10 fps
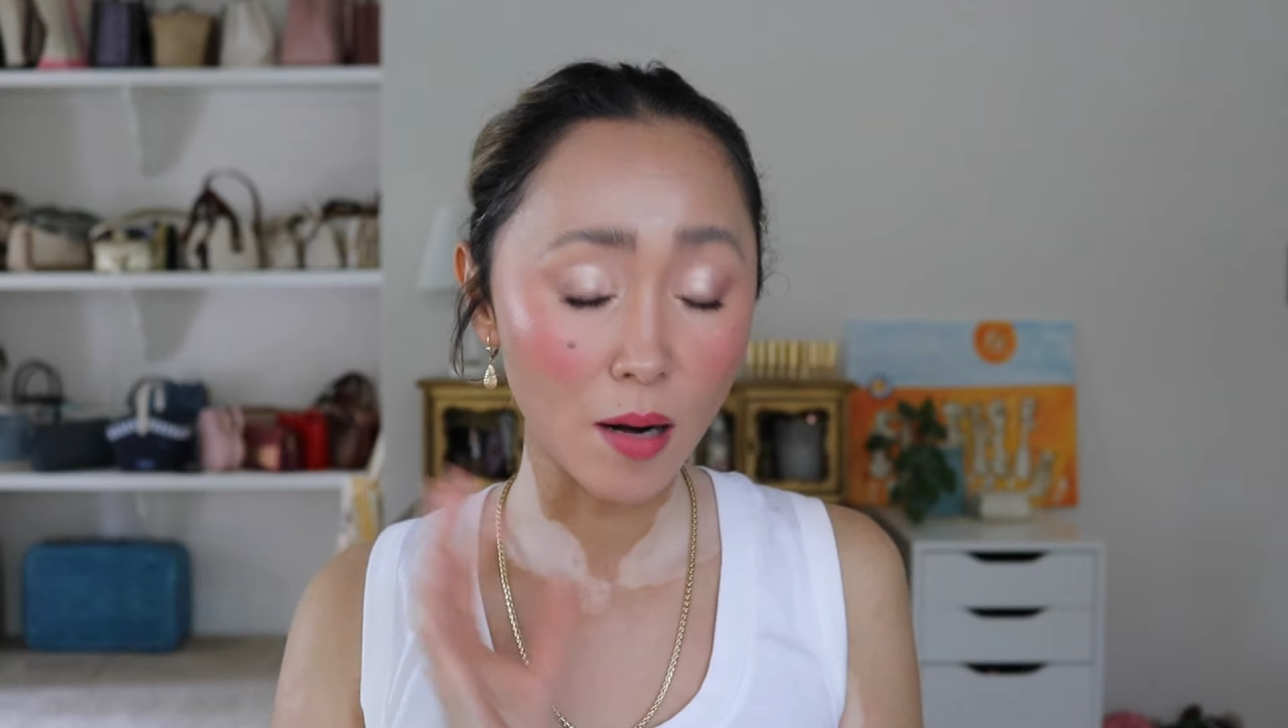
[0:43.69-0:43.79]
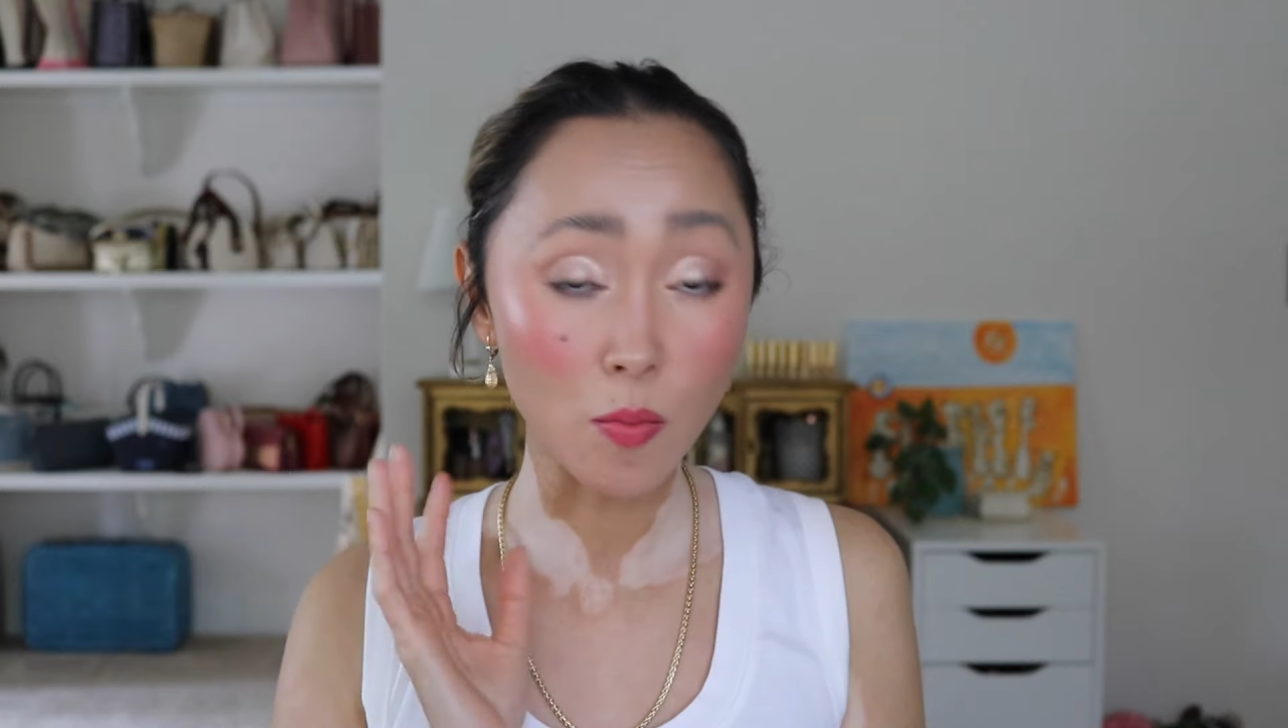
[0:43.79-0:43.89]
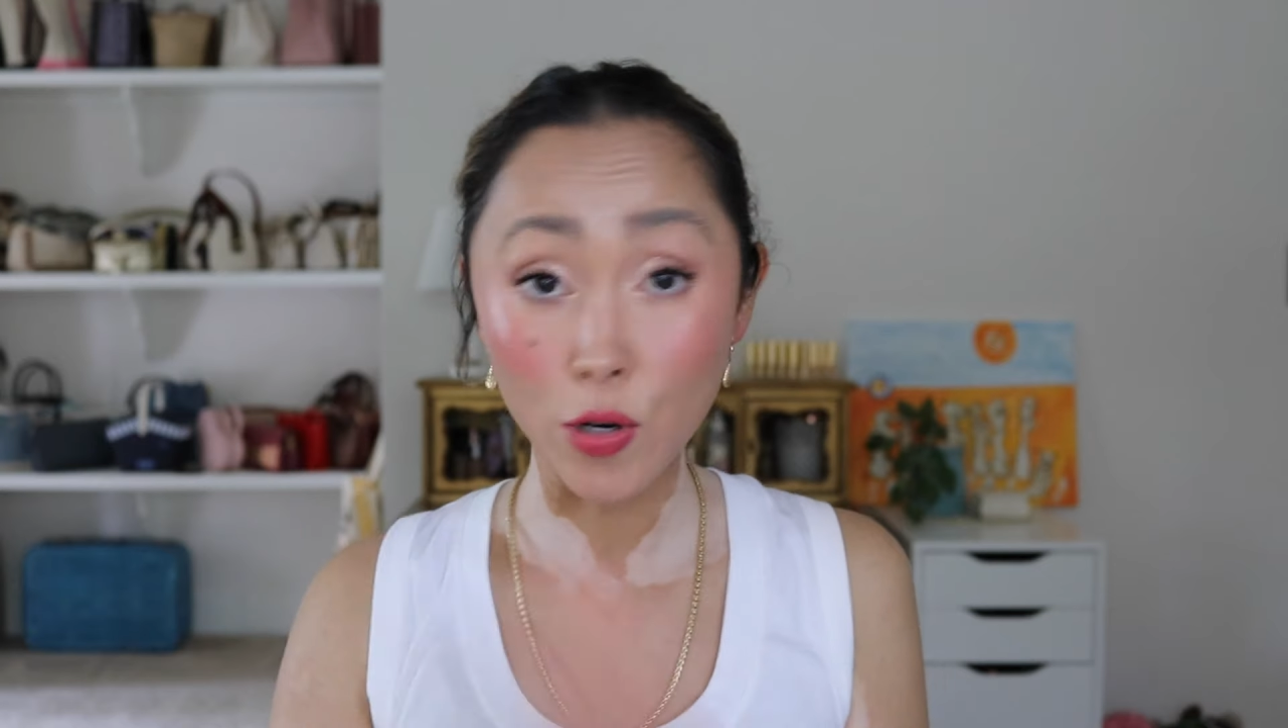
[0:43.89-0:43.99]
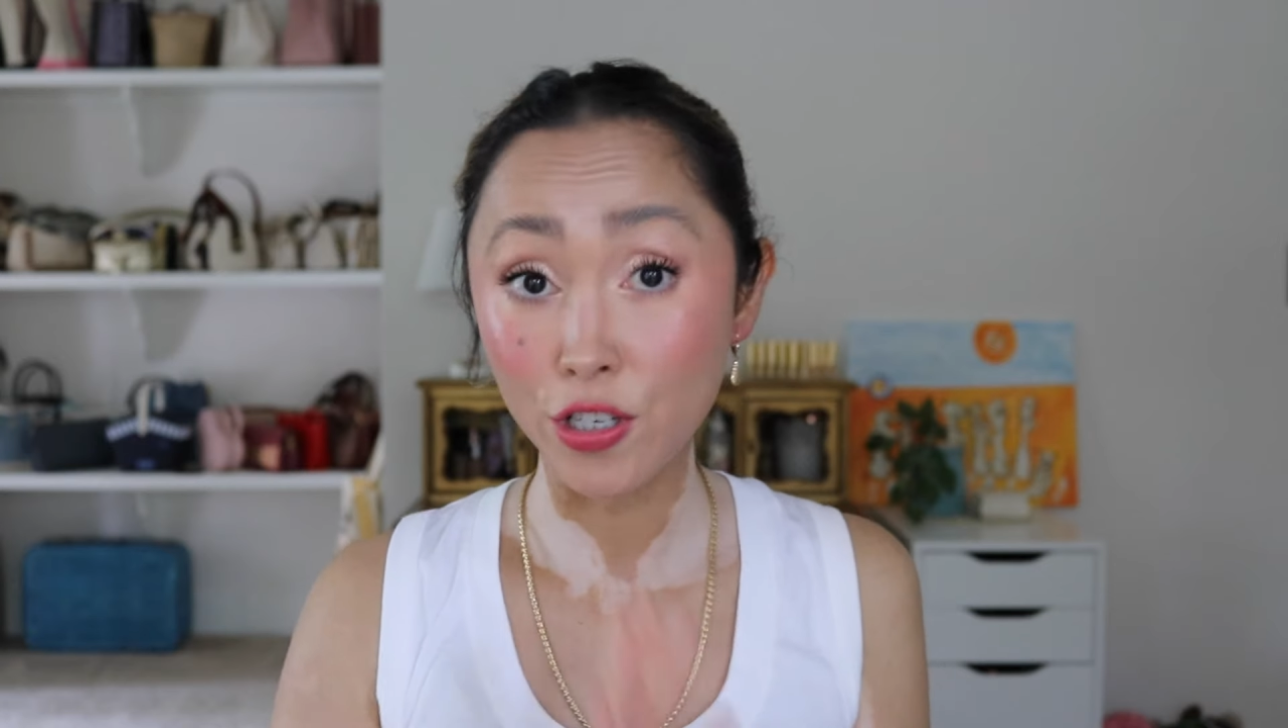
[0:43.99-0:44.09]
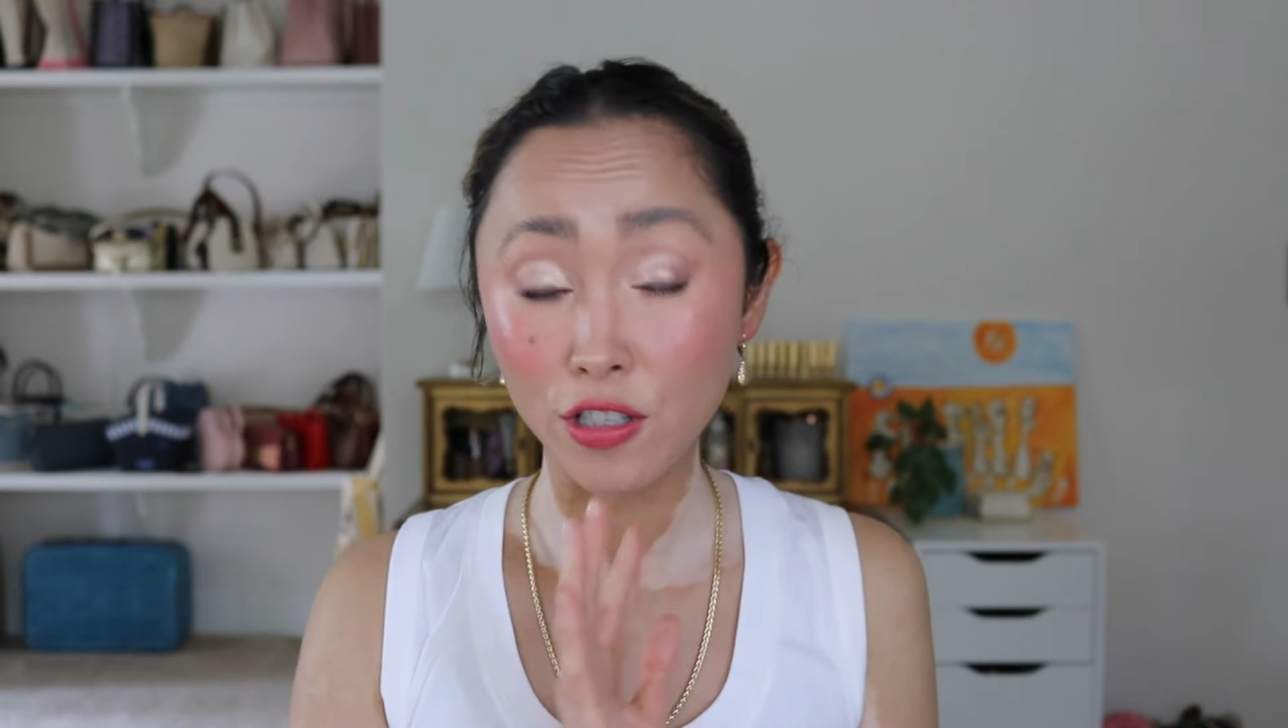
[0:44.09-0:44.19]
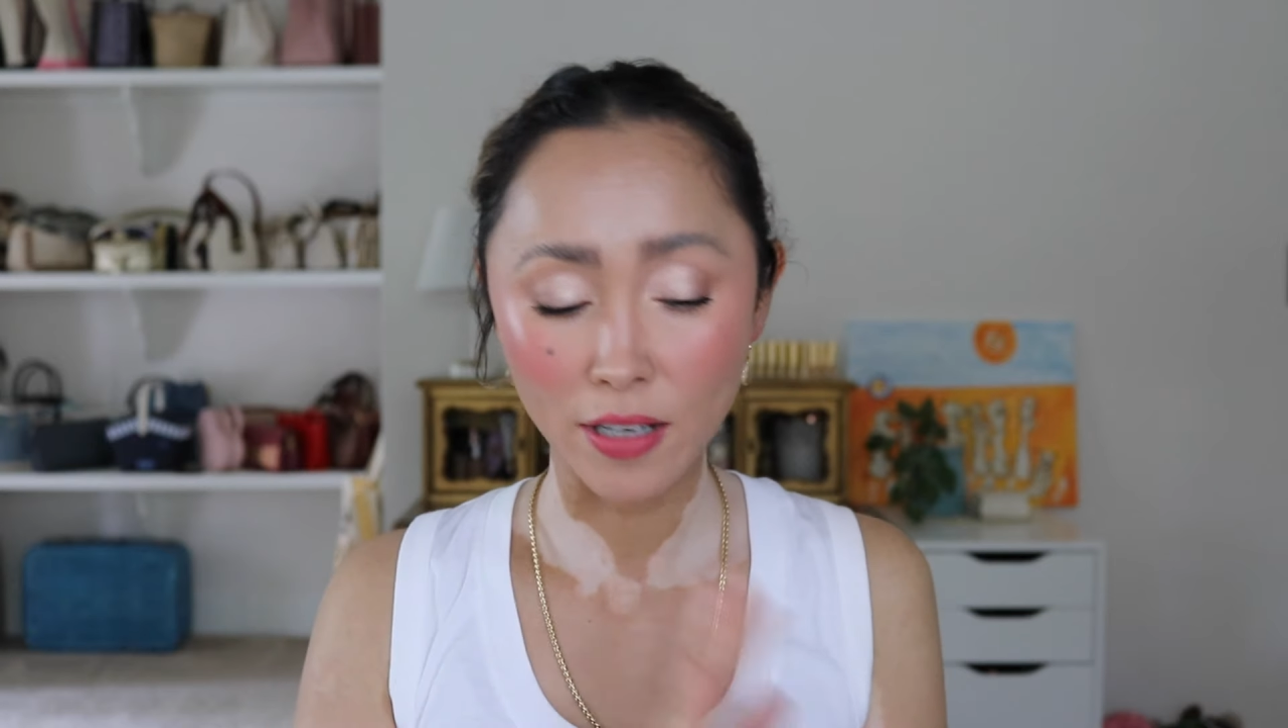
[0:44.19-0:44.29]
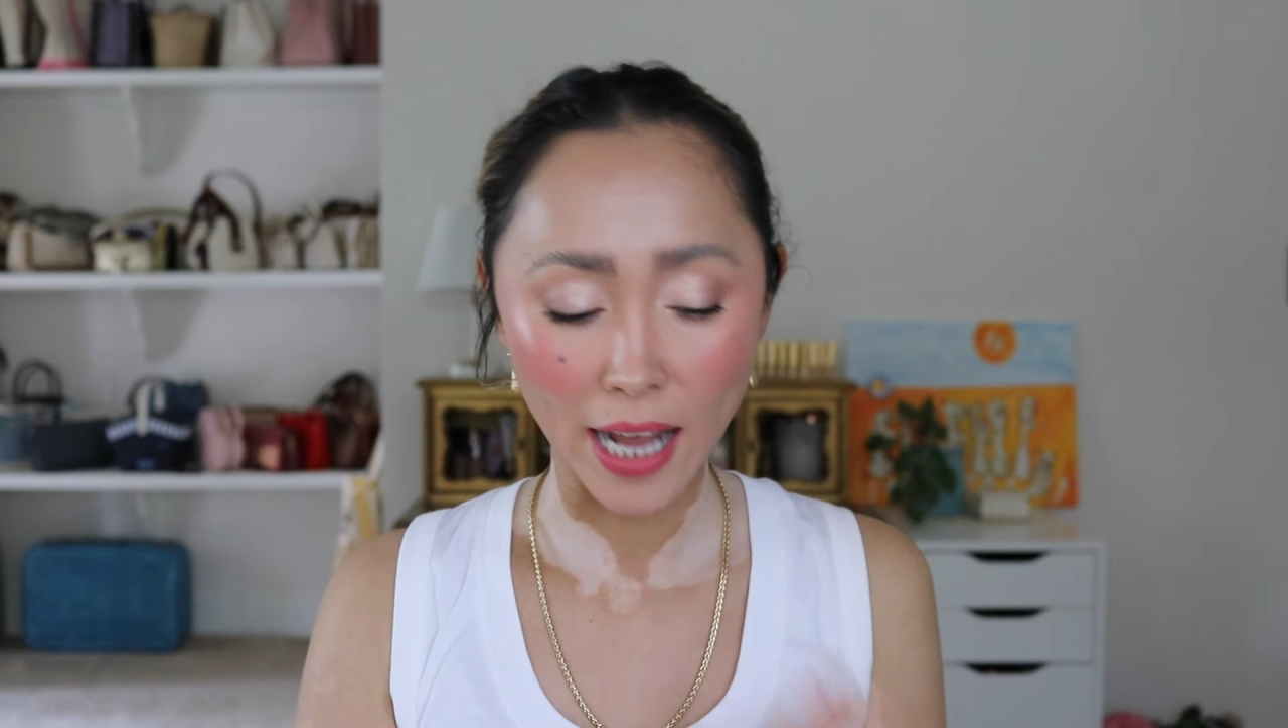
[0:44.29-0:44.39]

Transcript: Bridgerton